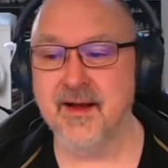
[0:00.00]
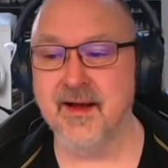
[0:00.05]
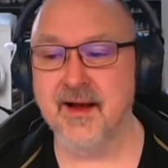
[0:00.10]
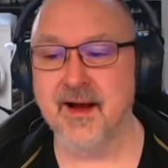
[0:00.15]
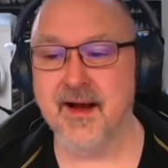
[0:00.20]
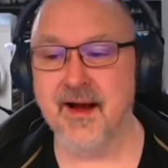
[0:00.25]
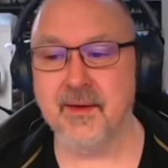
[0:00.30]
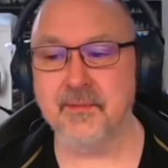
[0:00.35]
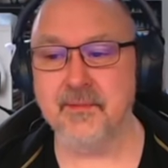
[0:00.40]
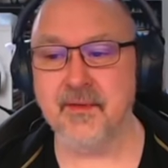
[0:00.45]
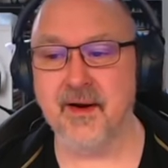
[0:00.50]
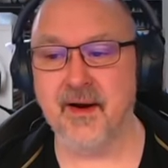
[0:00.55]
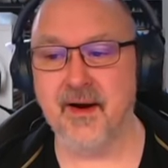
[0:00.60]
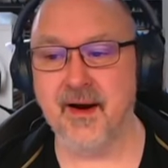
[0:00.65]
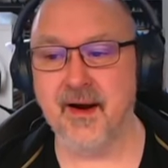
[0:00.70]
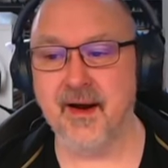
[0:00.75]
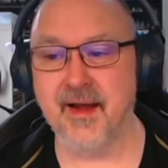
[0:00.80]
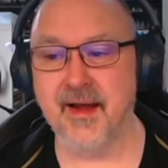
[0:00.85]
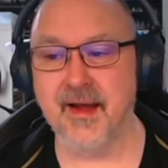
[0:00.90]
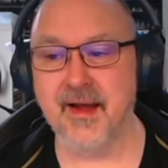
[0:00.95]
Um,
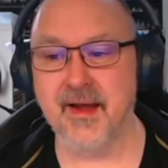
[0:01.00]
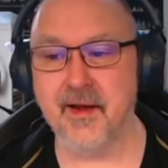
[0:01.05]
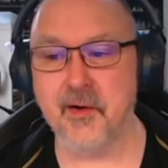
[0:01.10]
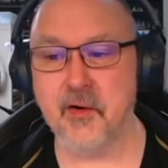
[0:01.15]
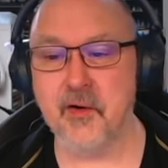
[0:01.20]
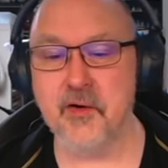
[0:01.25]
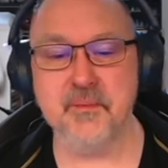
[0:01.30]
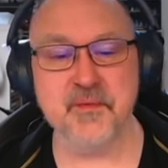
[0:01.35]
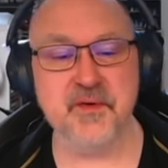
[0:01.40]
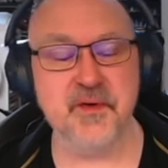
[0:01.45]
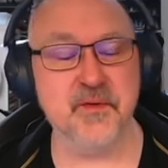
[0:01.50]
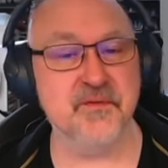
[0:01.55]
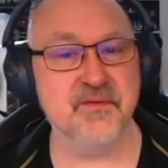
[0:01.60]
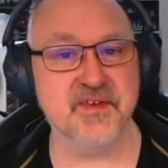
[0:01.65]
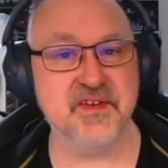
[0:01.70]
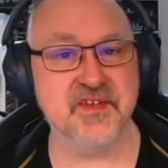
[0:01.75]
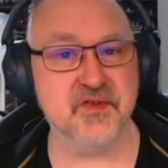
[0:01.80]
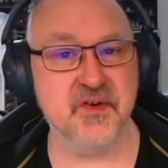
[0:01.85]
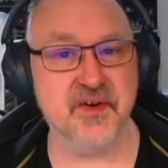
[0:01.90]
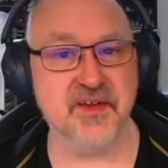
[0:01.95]
I hope you've
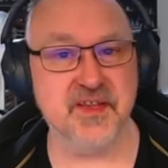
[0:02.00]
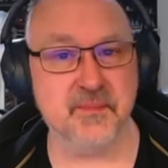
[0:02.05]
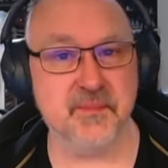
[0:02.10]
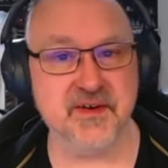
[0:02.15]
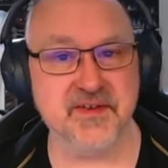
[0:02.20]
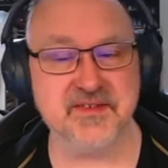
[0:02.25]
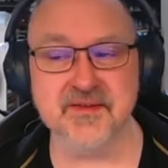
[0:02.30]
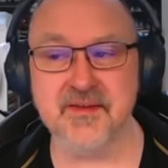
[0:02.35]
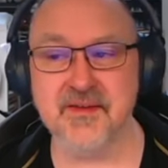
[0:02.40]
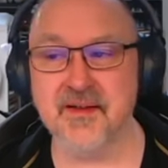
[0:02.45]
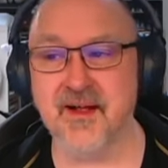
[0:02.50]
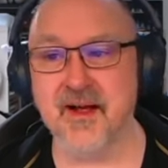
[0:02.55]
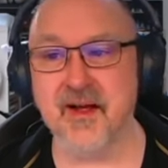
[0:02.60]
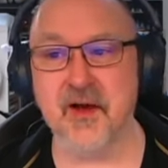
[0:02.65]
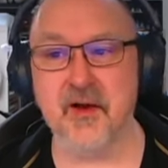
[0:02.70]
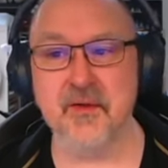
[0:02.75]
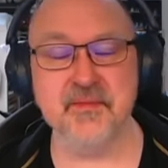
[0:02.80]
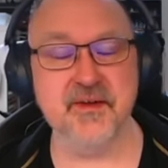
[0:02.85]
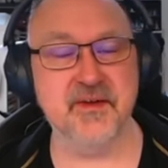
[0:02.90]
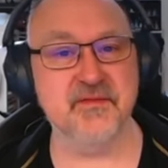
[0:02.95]
enjoyed the puzzle. I
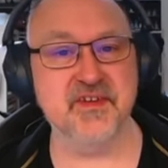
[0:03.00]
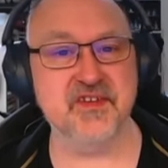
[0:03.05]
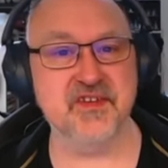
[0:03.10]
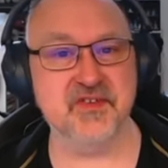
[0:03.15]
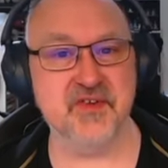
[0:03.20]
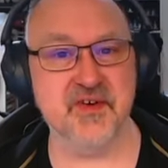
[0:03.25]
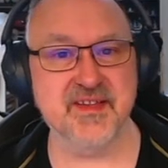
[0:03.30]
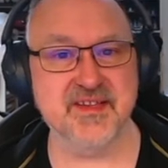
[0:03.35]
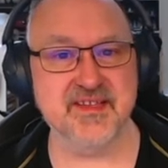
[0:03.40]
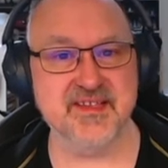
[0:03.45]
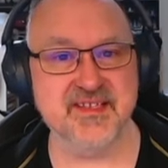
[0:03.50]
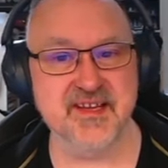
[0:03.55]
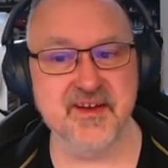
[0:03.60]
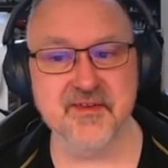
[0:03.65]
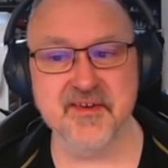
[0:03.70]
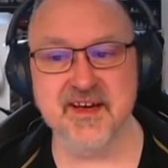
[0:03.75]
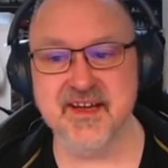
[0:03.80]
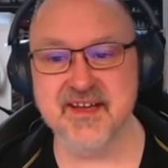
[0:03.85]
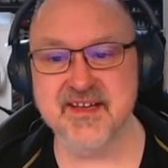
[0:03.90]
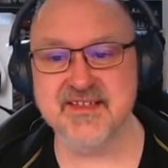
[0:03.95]
hope you've enjoyed the
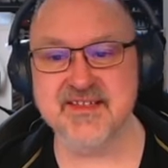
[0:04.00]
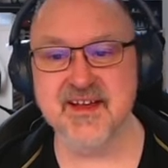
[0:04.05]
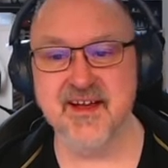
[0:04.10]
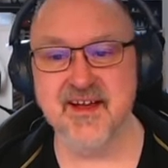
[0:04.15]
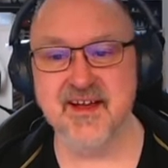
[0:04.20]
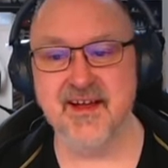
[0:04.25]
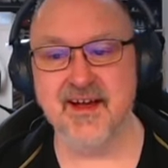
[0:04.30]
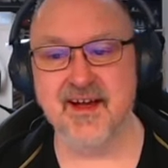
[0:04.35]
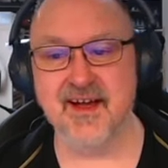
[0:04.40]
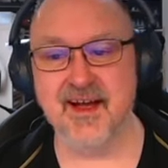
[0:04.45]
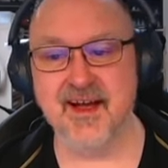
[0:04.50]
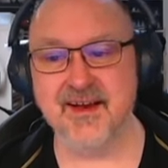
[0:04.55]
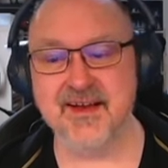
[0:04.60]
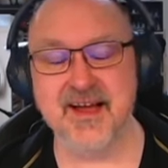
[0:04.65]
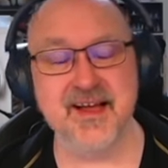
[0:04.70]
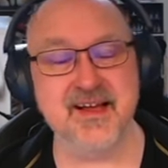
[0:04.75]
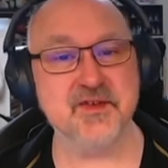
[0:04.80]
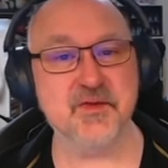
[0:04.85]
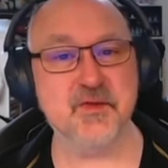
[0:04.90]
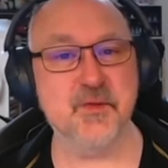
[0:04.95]
series. And
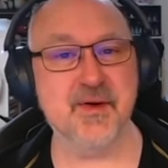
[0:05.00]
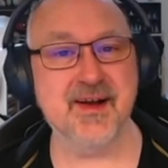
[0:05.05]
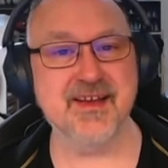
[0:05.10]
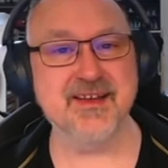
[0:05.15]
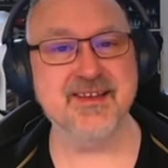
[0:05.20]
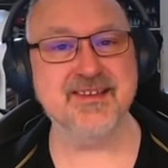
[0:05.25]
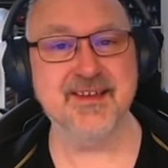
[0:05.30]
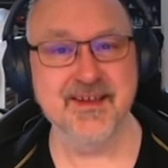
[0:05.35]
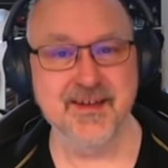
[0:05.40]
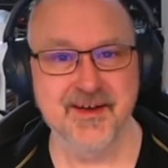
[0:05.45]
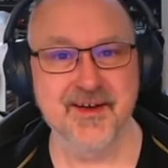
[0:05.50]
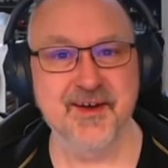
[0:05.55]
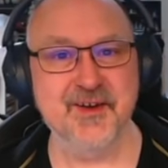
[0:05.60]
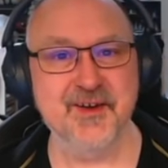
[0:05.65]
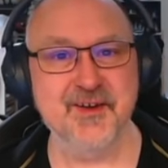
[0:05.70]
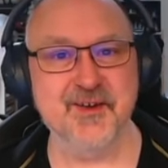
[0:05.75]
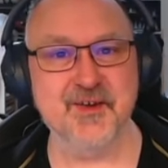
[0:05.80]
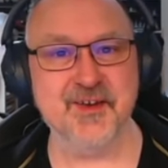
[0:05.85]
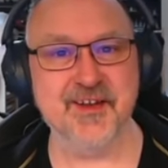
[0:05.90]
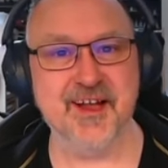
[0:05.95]
as always,
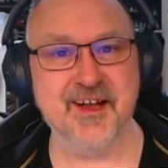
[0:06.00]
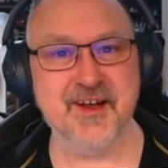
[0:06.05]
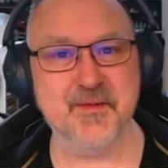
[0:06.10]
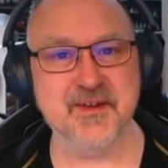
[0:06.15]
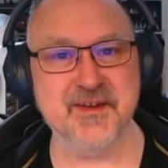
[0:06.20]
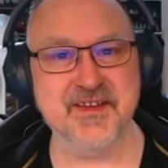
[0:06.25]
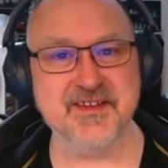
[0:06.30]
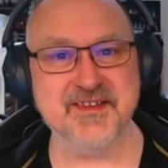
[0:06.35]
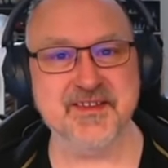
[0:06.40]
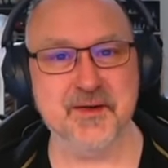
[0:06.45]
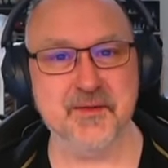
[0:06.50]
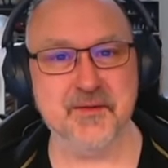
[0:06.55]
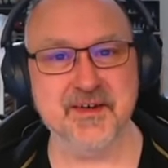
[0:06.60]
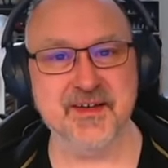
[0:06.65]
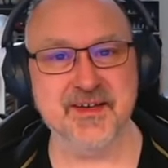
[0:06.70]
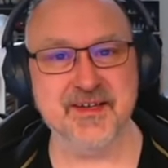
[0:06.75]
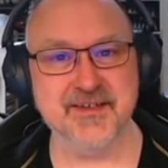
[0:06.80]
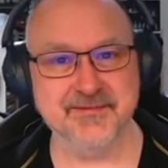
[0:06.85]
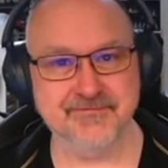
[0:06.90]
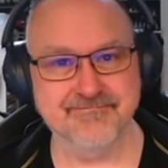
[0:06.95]
good luck with your
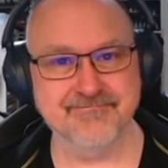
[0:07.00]
solving.